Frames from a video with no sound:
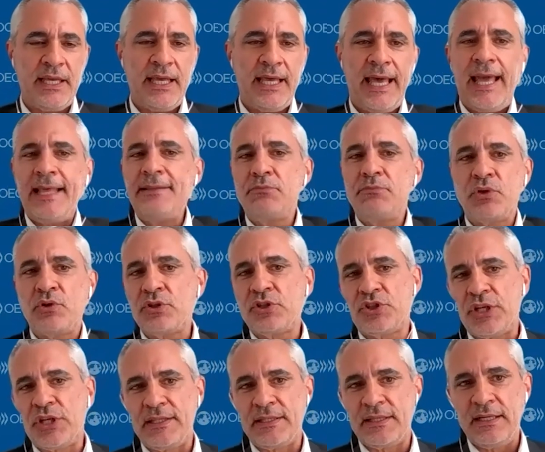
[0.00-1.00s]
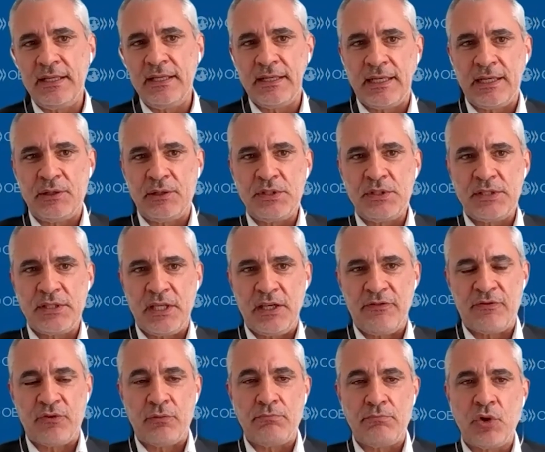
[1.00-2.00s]
and more generally, I would say
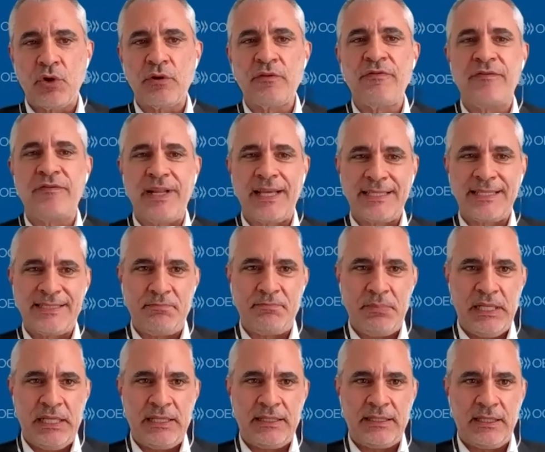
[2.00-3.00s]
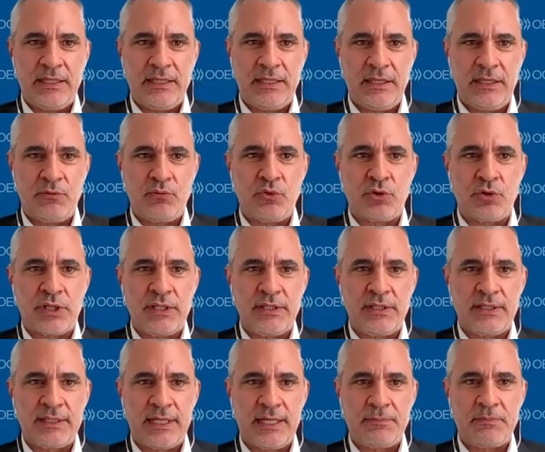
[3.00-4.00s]
for more flexibility in working
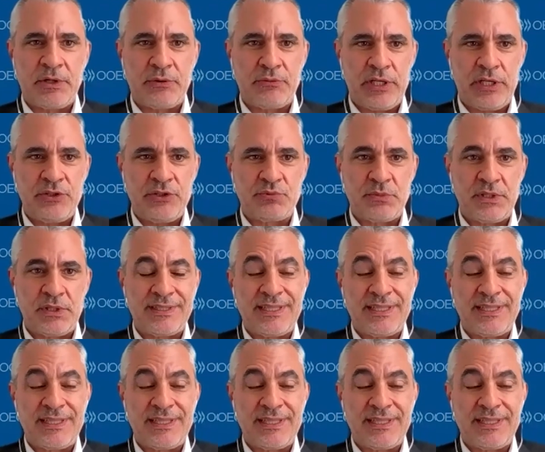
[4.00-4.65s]
time arrangement.